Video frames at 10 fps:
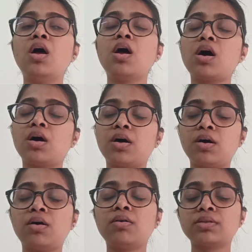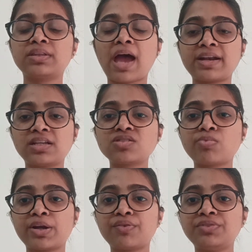That is
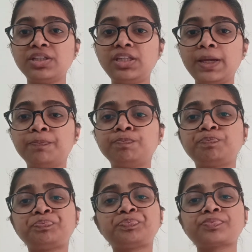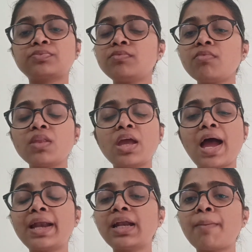one of the thing.
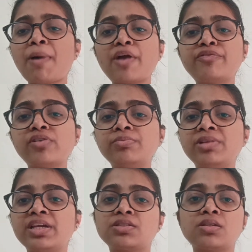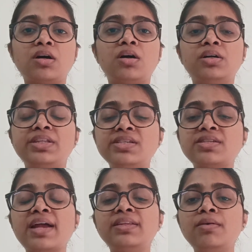And apart from this, these
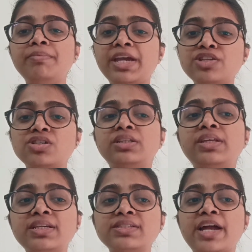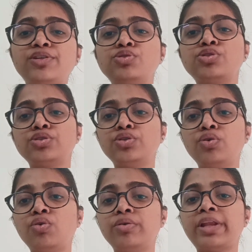are the major things that you should
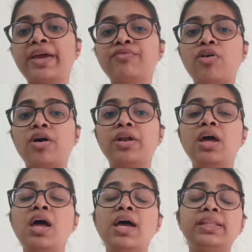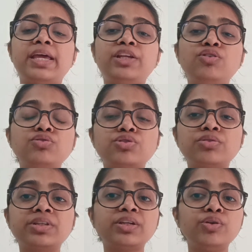know, like for, then you
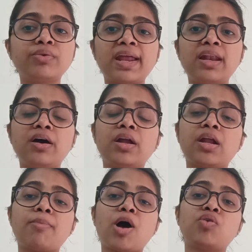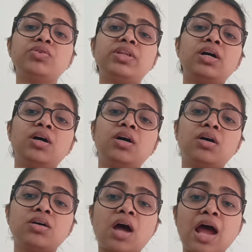should, you can learn about the
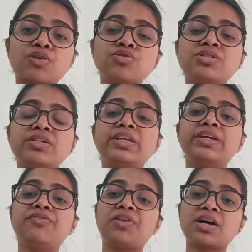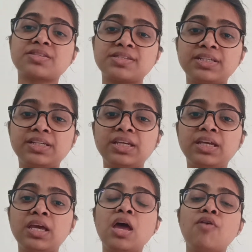Argo CD, Flux
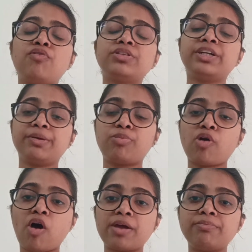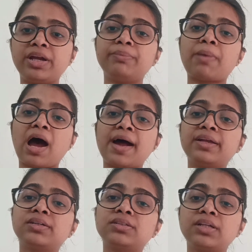CD for the deployment part,
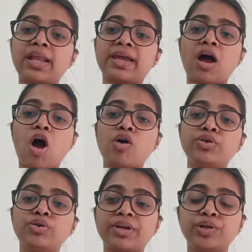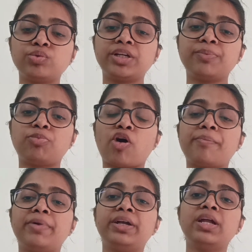like how you can do the
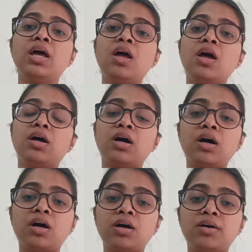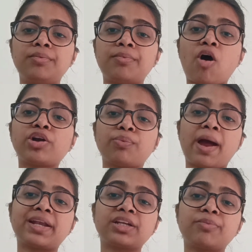deployment,
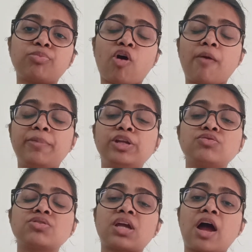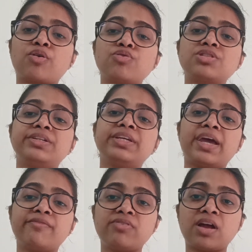automatic deployment using Argo CD
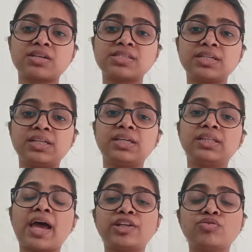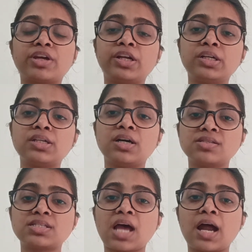and Flux CD, that you can
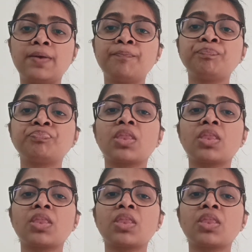start.